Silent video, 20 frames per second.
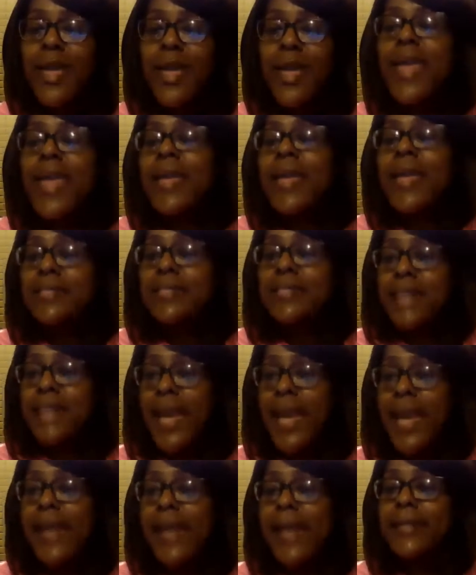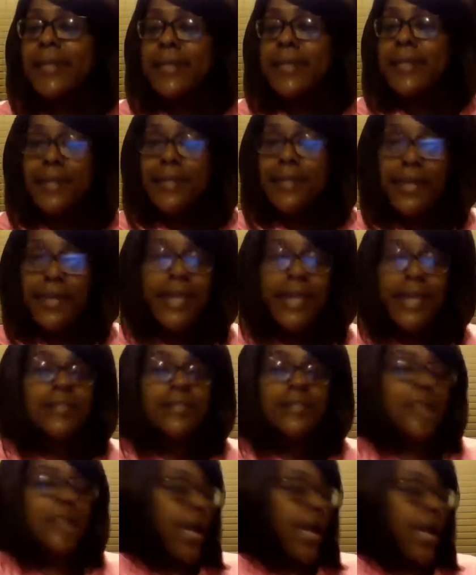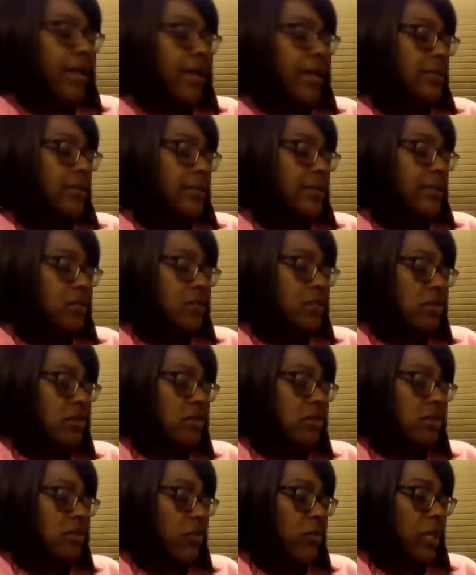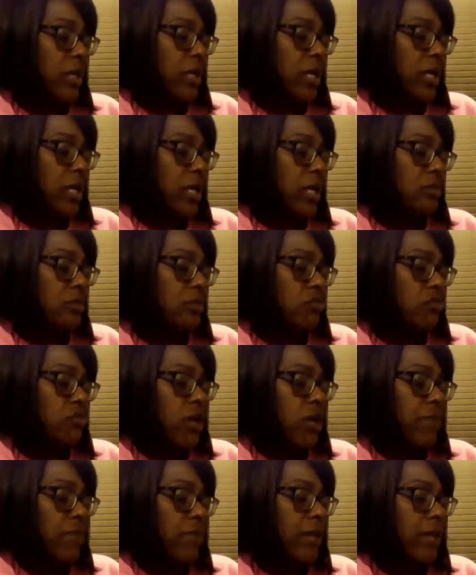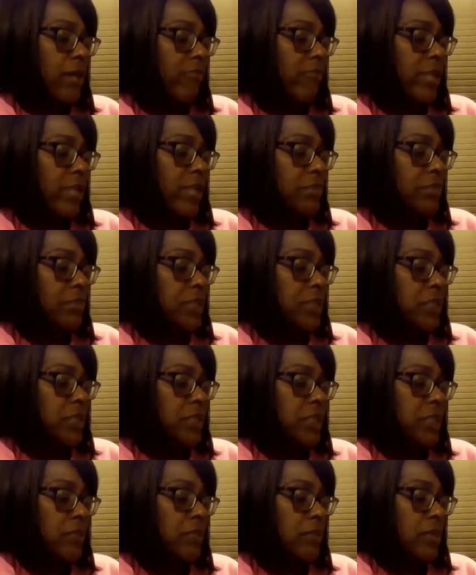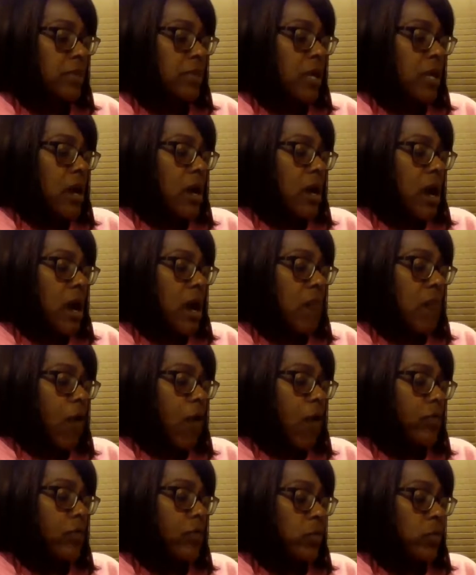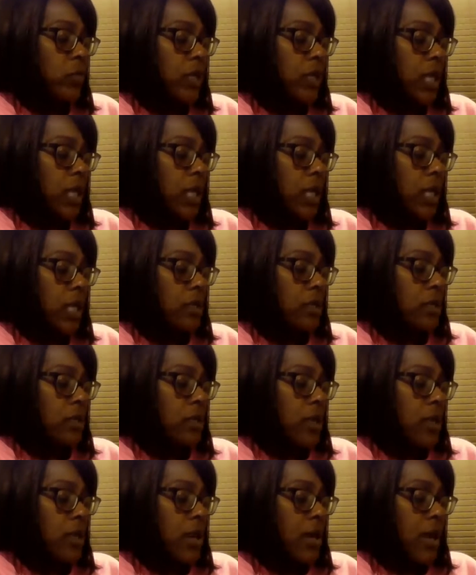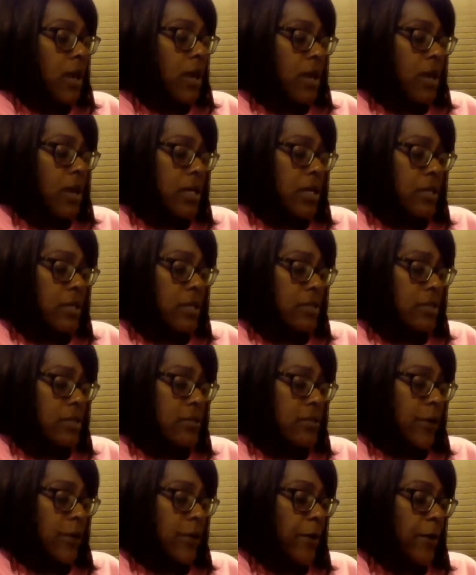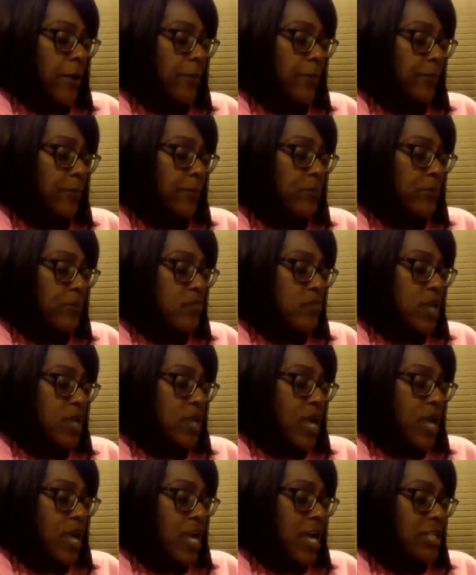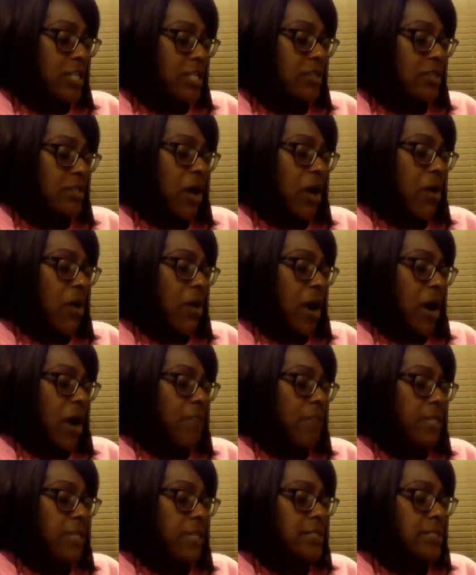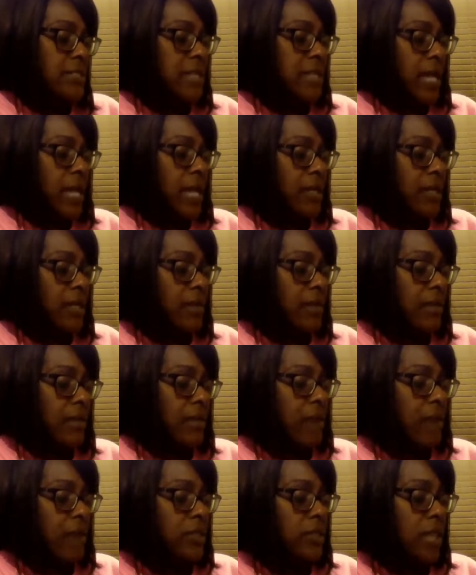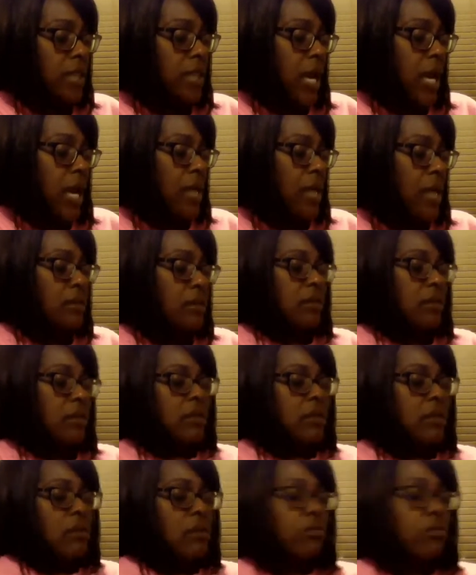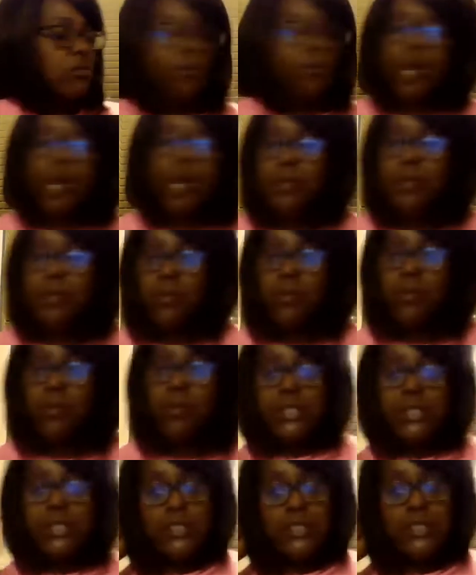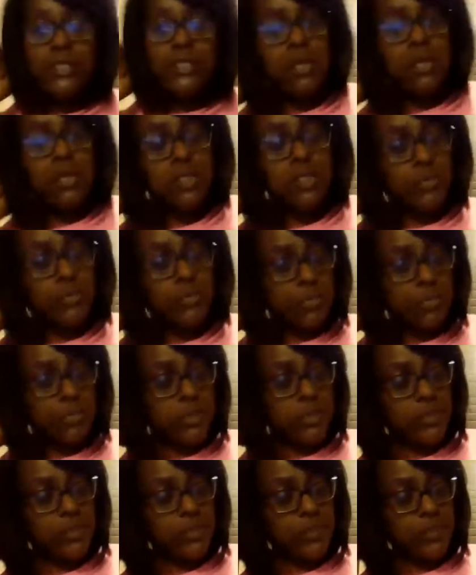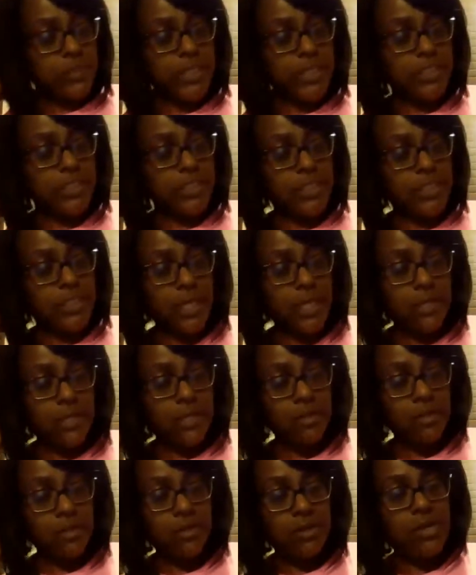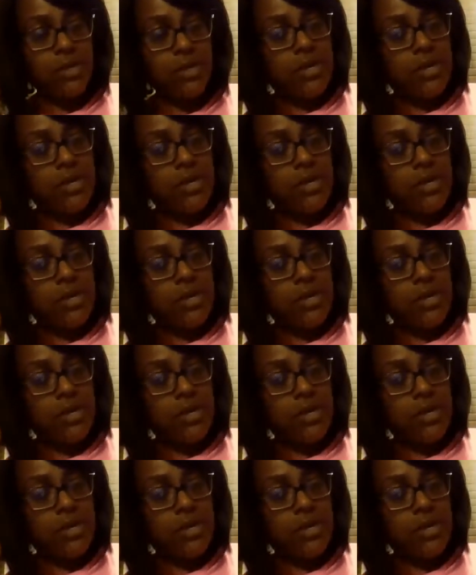Exactly, exactly. So someone else joined my investment team over the weekend, and so I'm excited about that. We're going to be working together to pull some things together,